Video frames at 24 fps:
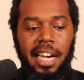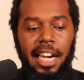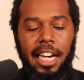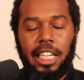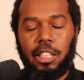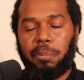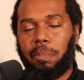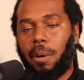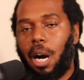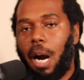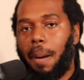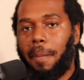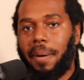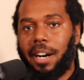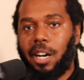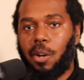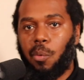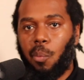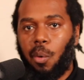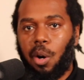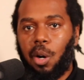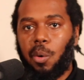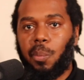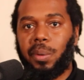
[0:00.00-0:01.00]
His primary
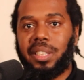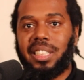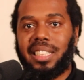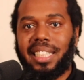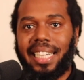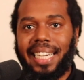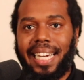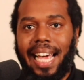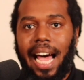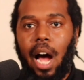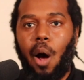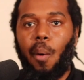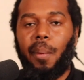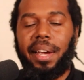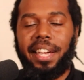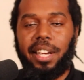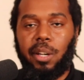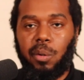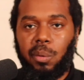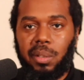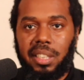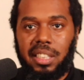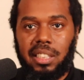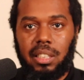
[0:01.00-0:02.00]
work was seeing how
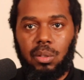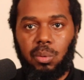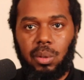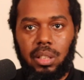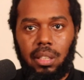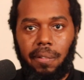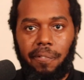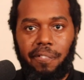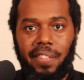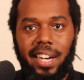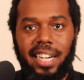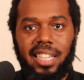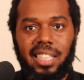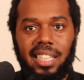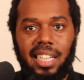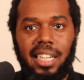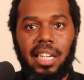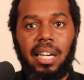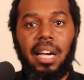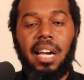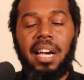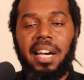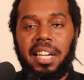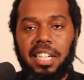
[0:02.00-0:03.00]
illness was
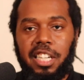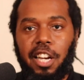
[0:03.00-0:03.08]
affecting